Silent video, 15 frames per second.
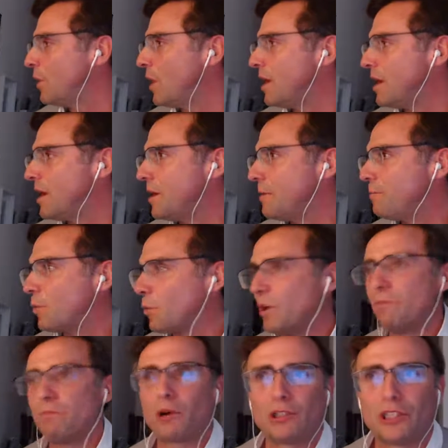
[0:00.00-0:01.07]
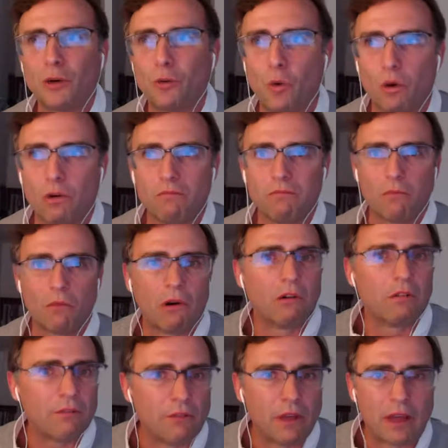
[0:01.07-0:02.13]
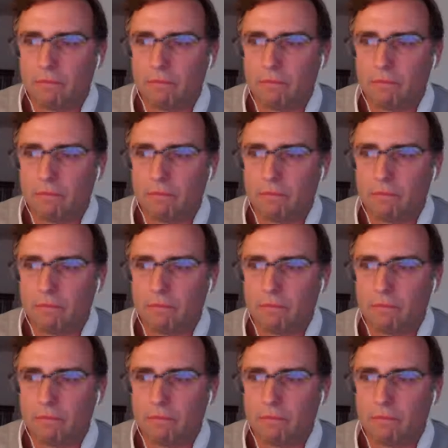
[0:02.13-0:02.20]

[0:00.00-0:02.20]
Prosegur, well,